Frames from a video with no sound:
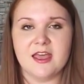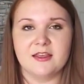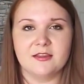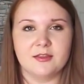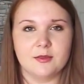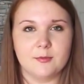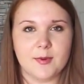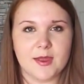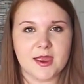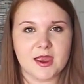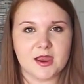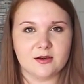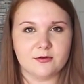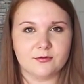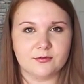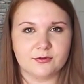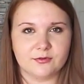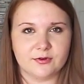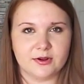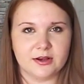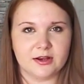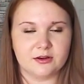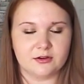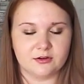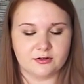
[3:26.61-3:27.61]
and the payoff's
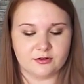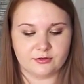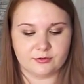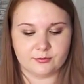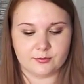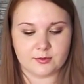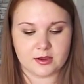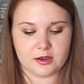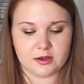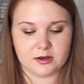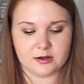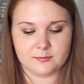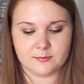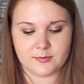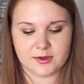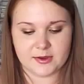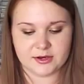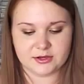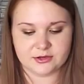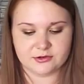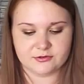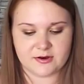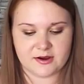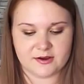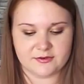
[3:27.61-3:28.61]
really good as well. It
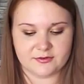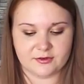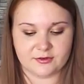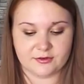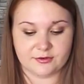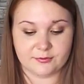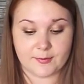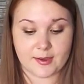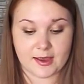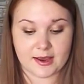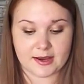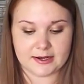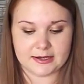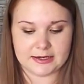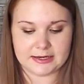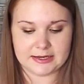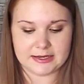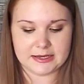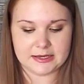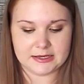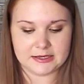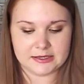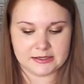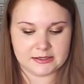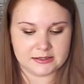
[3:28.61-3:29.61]
makes your eyes all
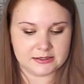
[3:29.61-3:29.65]
sparkly.